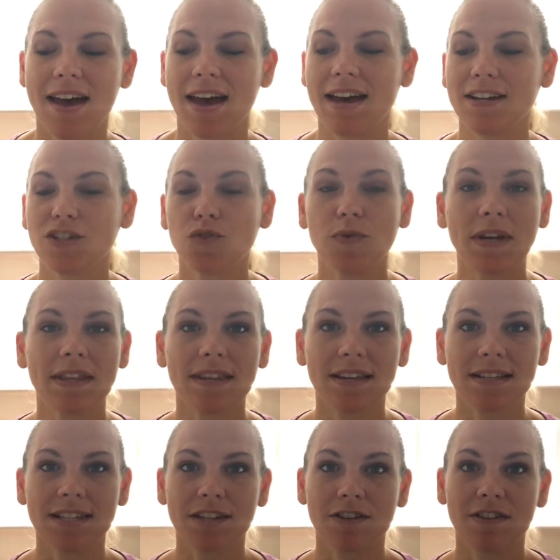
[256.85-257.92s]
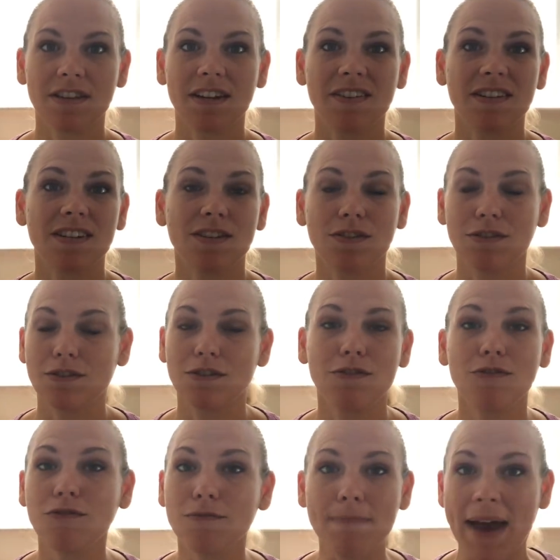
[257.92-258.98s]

and tweak things here and there until you